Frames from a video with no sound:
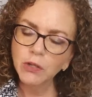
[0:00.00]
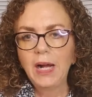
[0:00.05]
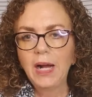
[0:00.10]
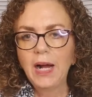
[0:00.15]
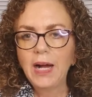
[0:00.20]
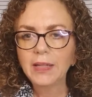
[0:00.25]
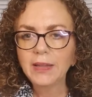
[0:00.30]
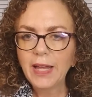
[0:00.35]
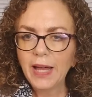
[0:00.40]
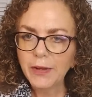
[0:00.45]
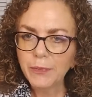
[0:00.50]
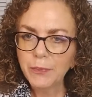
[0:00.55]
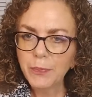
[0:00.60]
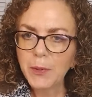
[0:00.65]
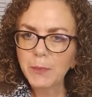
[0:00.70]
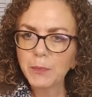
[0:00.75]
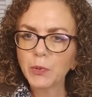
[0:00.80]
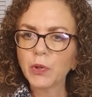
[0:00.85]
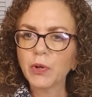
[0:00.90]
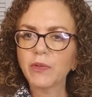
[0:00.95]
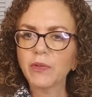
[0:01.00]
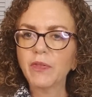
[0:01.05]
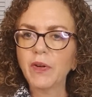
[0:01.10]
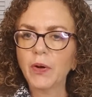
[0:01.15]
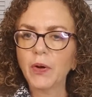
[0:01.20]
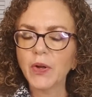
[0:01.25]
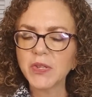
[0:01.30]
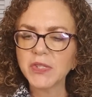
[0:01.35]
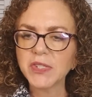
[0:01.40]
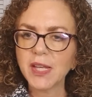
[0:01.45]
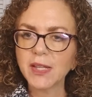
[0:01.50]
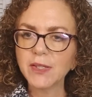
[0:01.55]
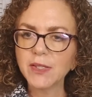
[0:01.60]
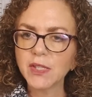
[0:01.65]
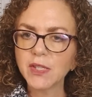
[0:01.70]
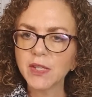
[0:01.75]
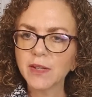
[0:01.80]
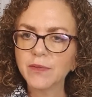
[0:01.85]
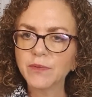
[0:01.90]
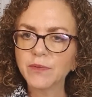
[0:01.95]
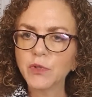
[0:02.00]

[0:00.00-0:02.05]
A lot of people are very sensitive